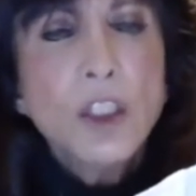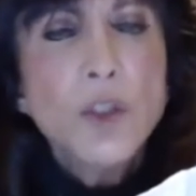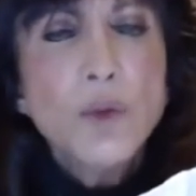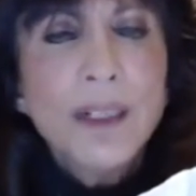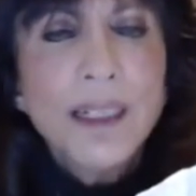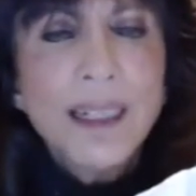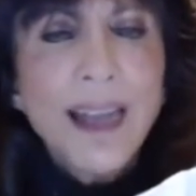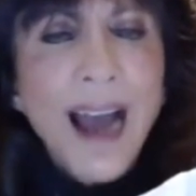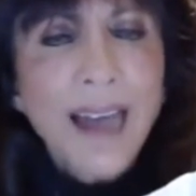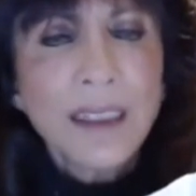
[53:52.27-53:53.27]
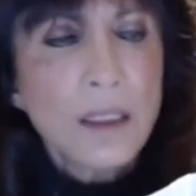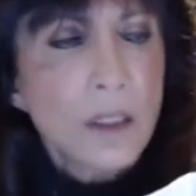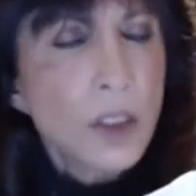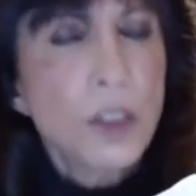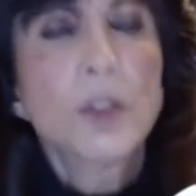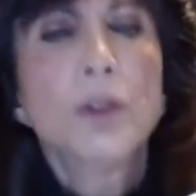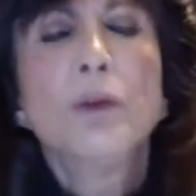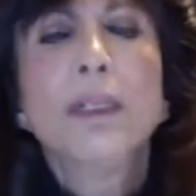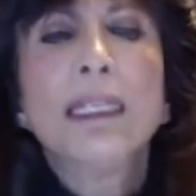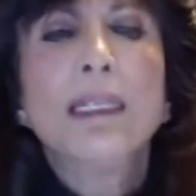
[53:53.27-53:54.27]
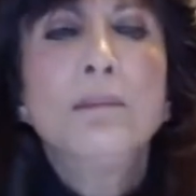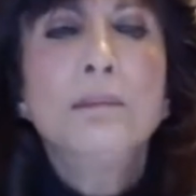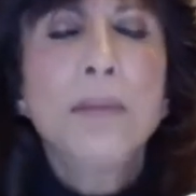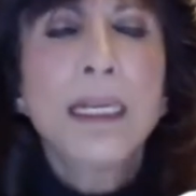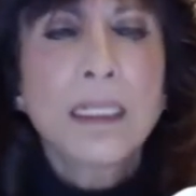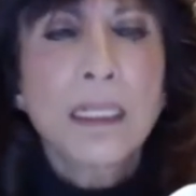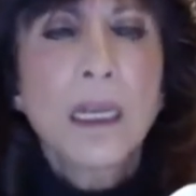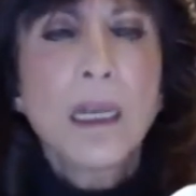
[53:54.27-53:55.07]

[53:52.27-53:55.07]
You got to emit